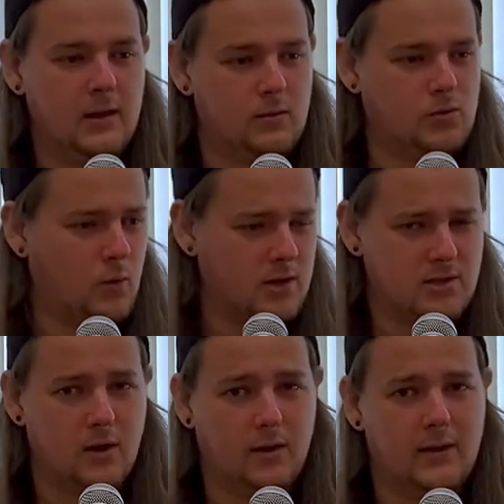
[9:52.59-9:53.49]
There was one
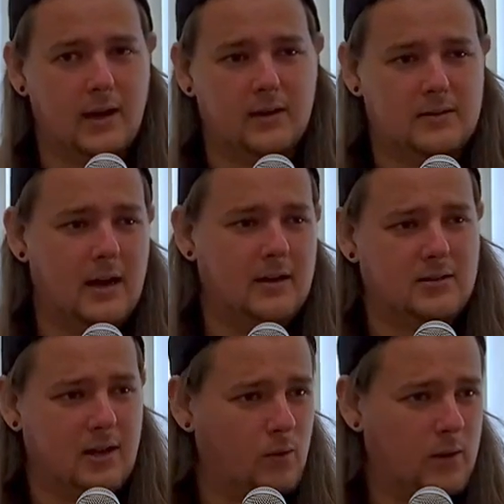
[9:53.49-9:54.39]
song on there,
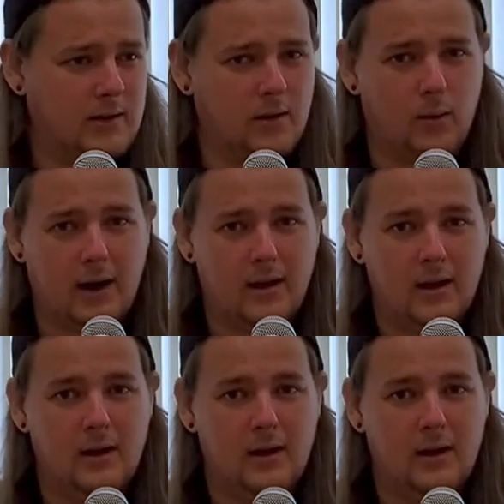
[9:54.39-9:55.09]
Dirty Window, right,